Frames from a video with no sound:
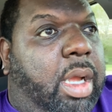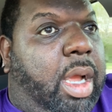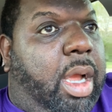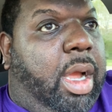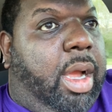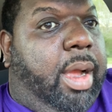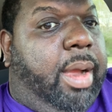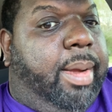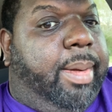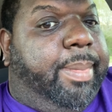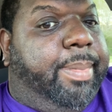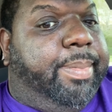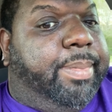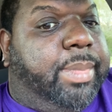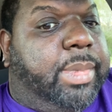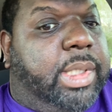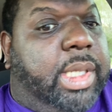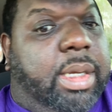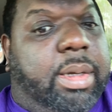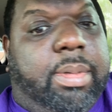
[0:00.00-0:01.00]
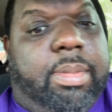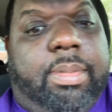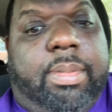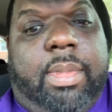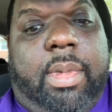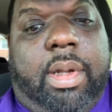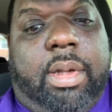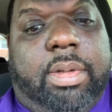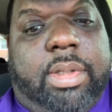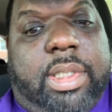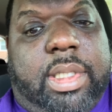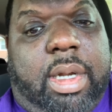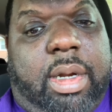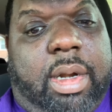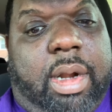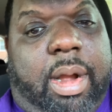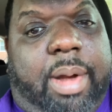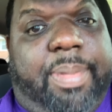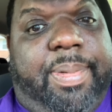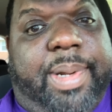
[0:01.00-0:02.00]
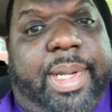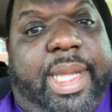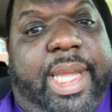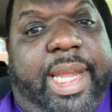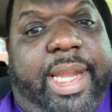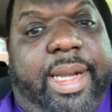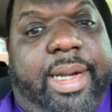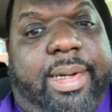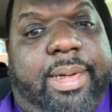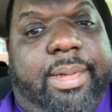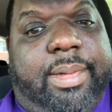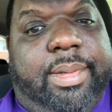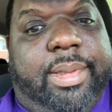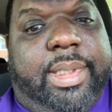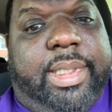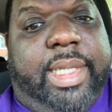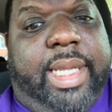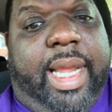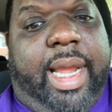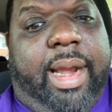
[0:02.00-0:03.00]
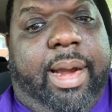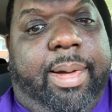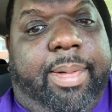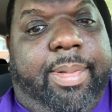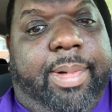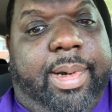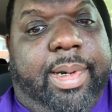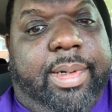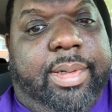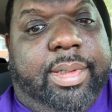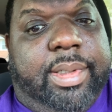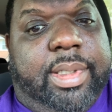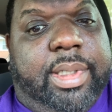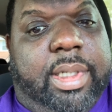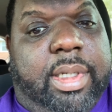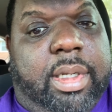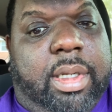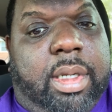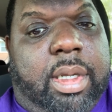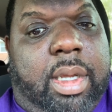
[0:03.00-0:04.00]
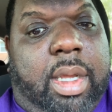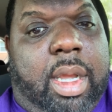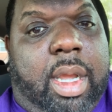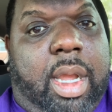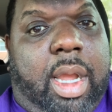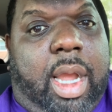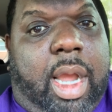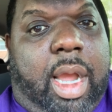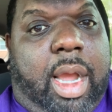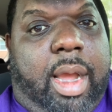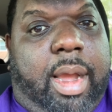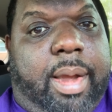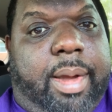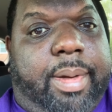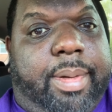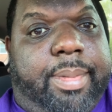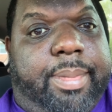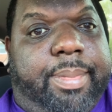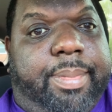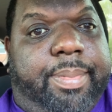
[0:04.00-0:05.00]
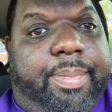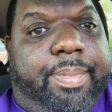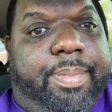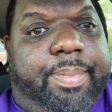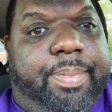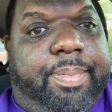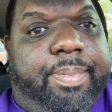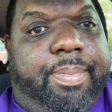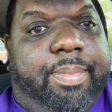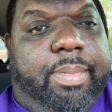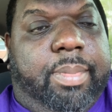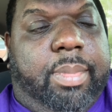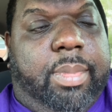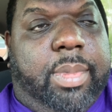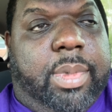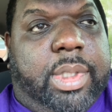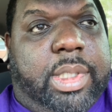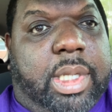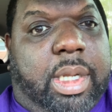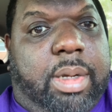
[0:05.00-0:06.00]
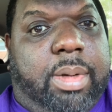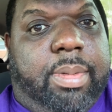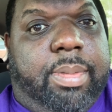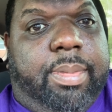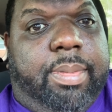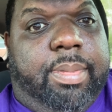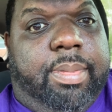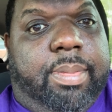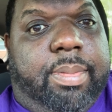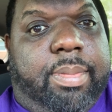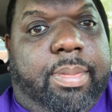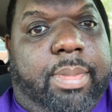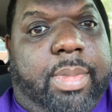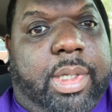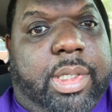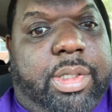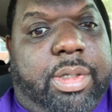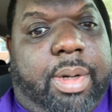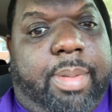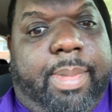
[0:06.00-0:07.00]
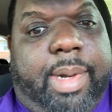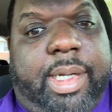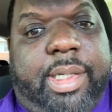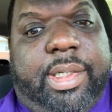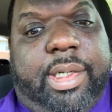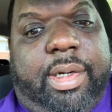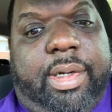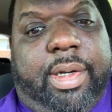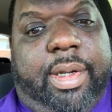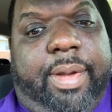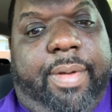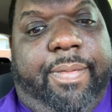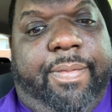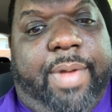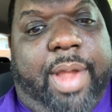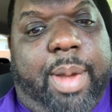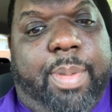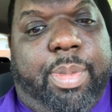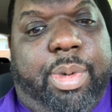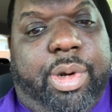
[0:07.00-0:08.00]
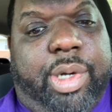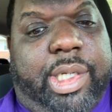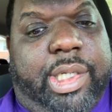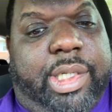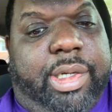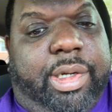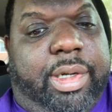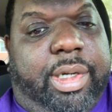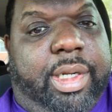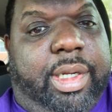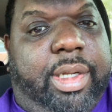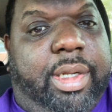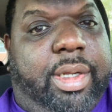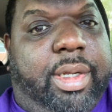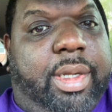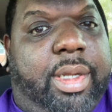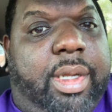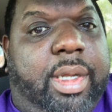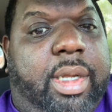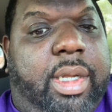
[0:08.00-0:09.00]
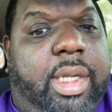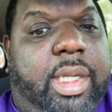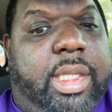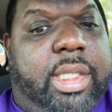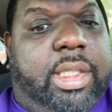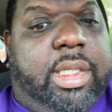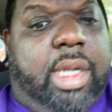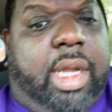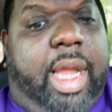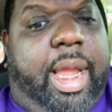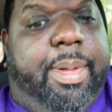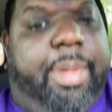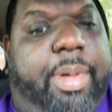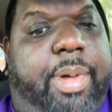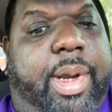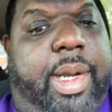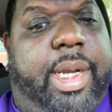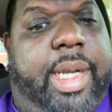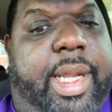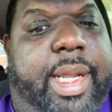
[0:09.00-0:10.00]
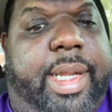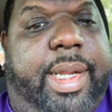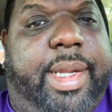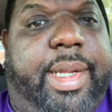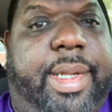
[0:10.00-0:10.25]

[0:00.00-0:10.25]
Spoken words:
So I'm gonna start off with keto, see how it works. So enjoy my journey, Fat Boy journey. So have a great day.